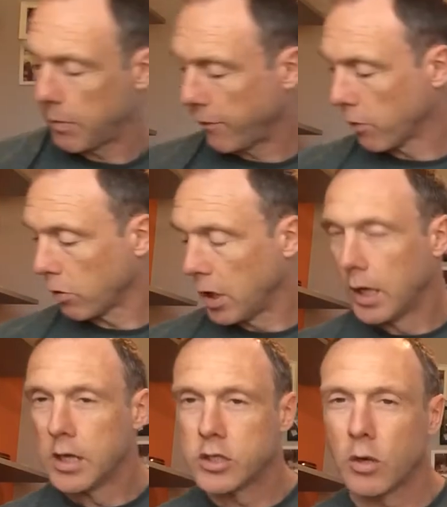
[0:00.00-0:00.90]
before,
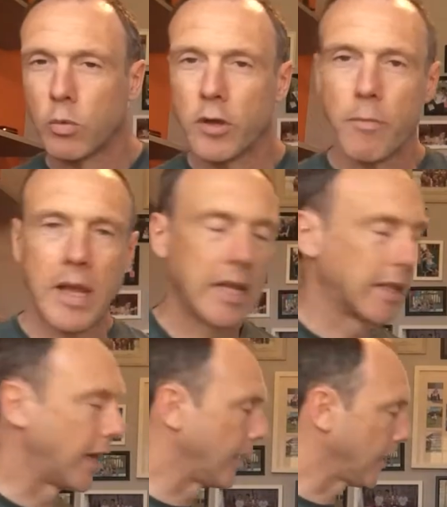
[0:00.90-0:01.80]
so worth making
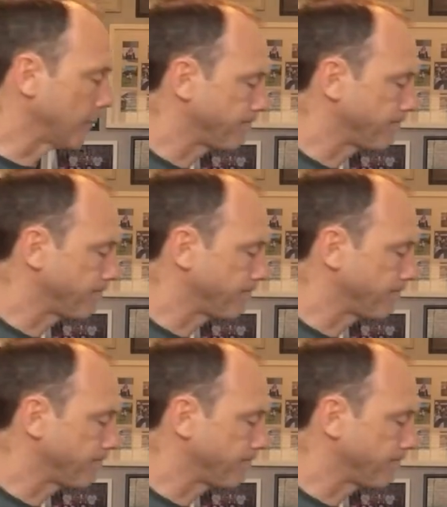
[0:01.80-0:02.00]
that link.